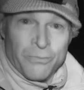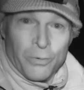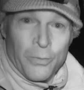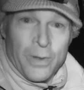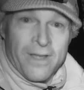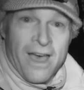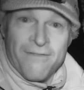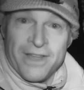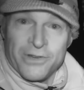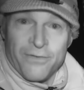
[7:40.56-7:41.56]
didn't want
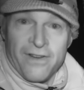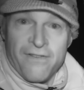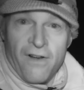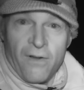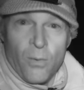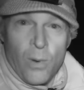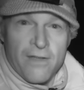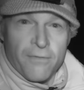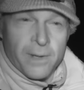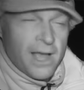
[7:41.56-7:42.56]
to venture very far
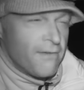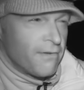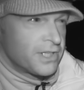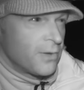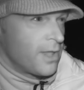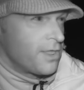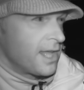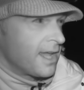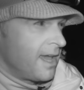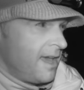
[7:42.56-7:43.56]
away from cover. So I
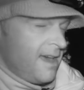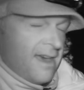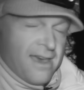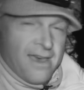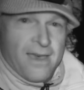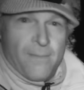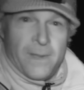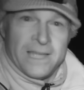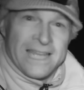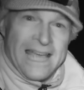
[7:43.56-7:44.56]
think,
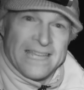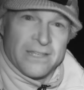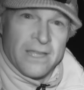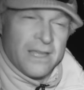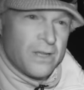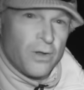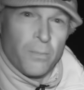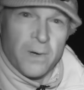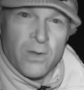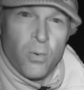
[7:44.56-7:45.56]
being that it has
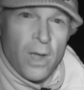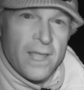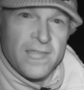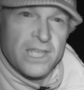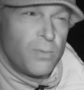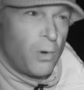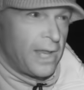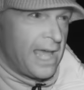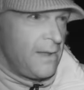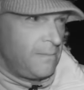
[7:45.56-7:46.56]
got pretty quiet in this spot
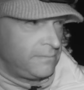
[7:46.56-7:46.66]
now,